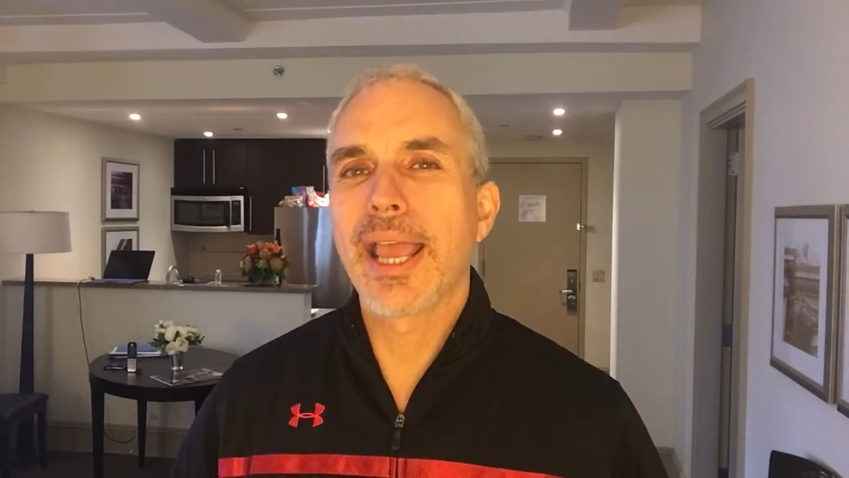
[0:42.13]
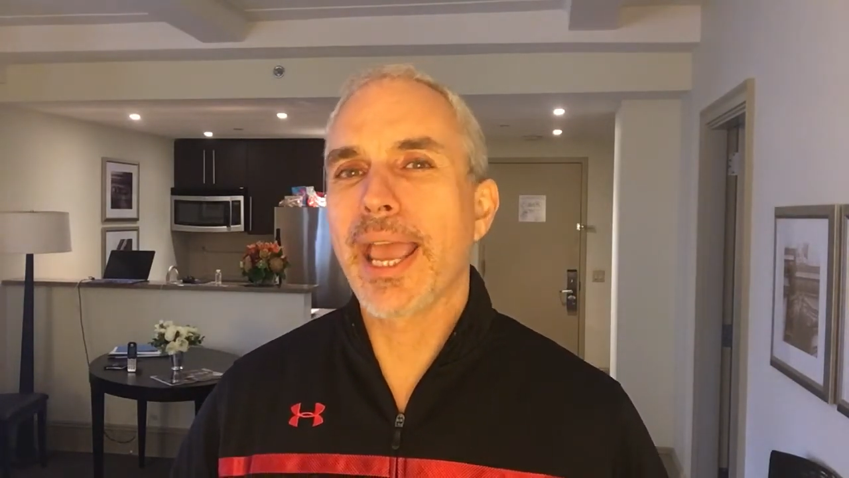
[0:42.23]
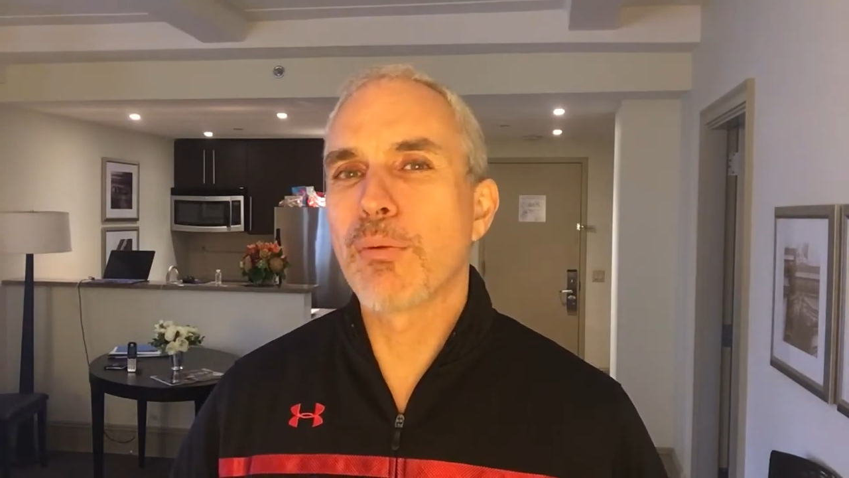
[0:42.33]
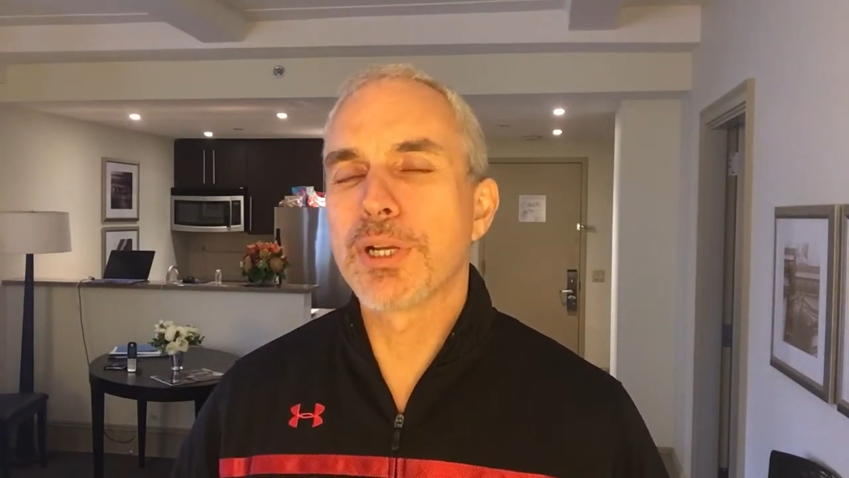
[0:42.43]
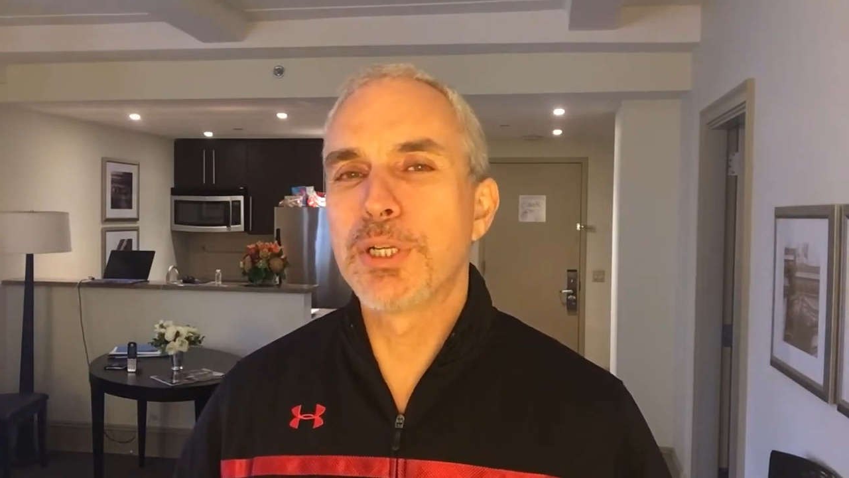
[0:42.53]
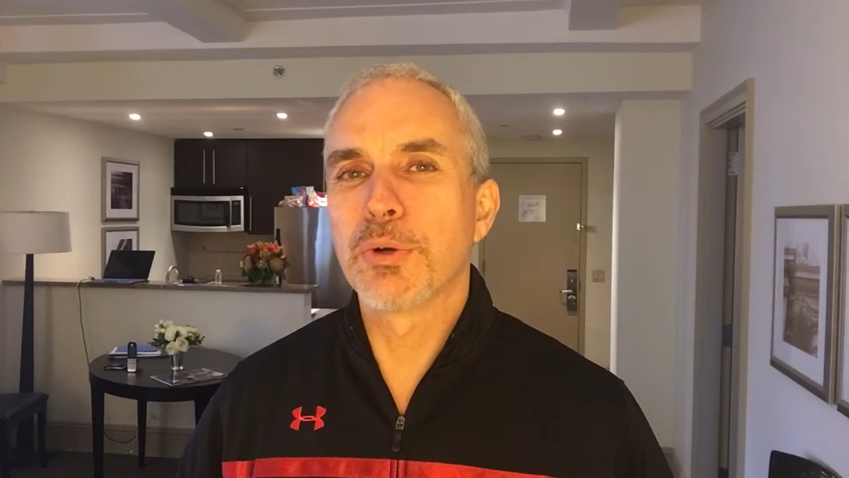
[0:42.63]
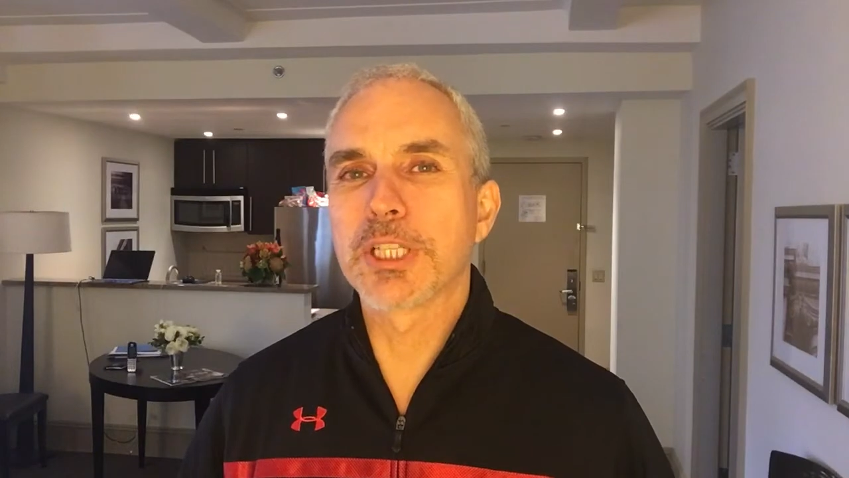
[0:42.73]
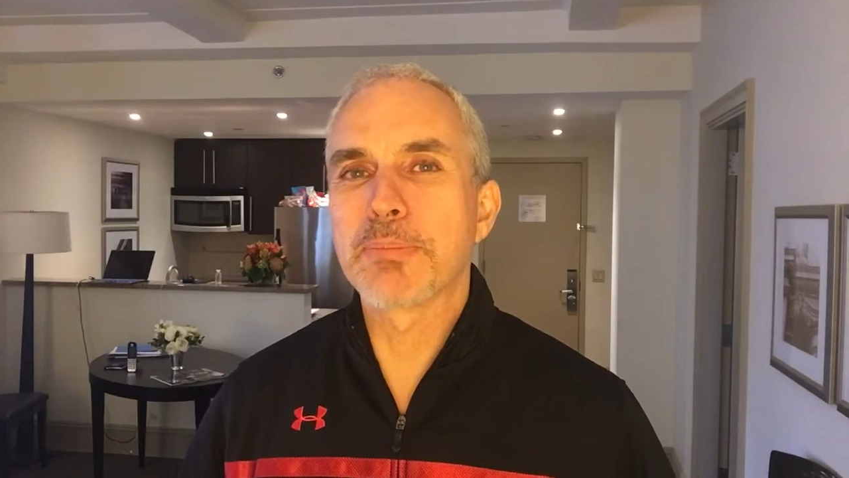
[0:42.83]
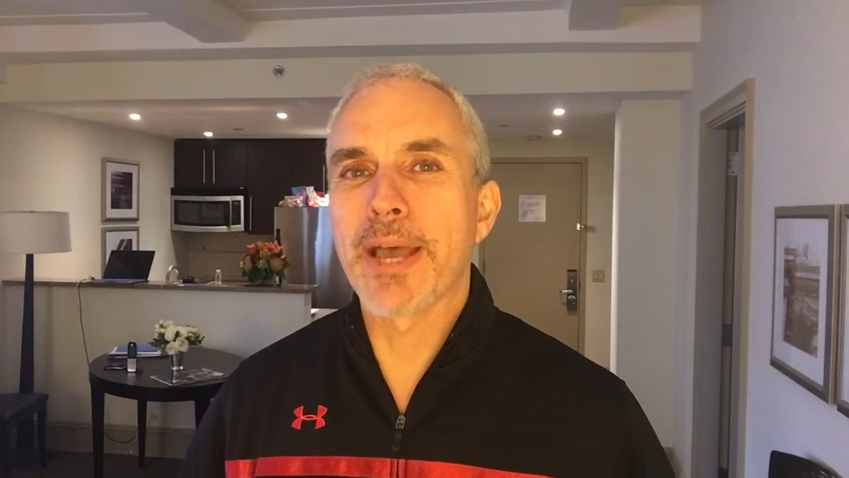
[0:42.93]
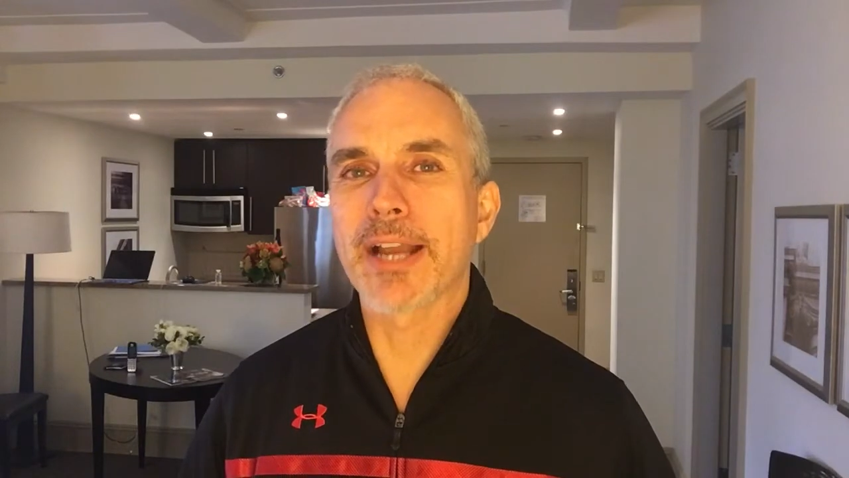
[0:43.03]
and what to
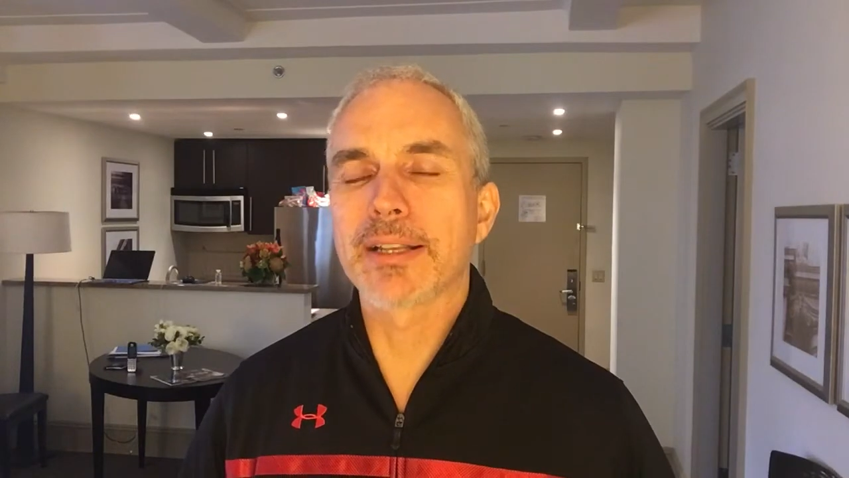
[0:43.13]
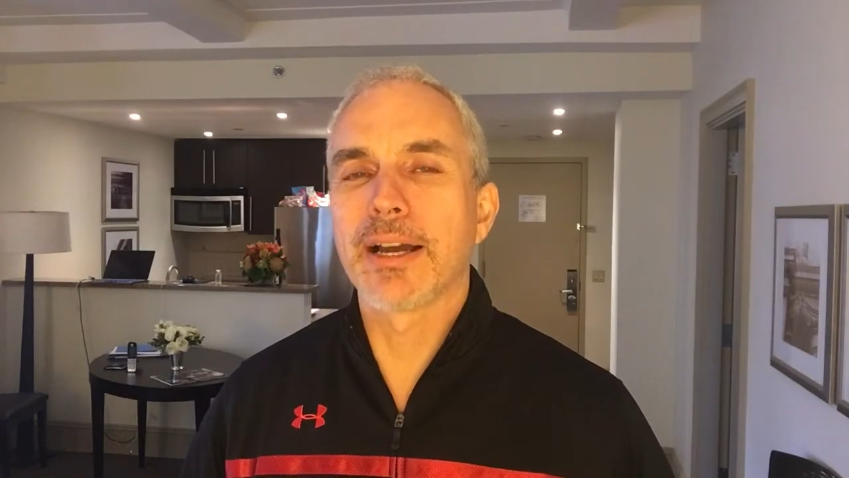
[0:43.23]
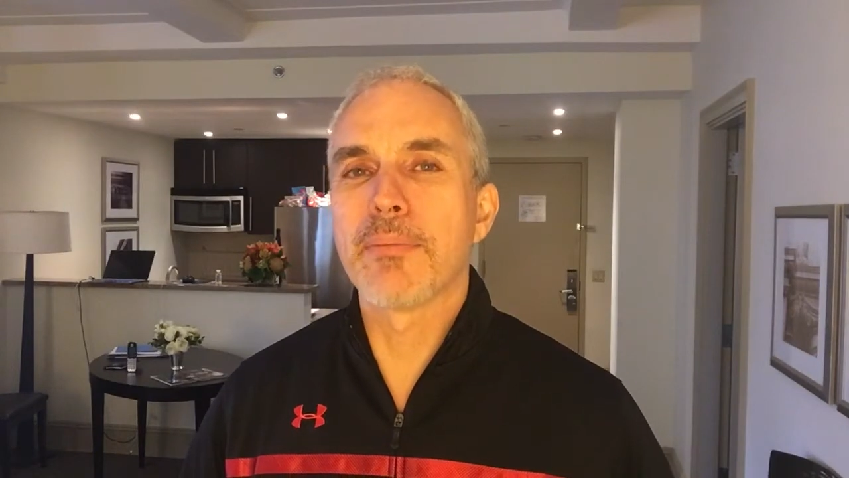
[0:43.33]
expect.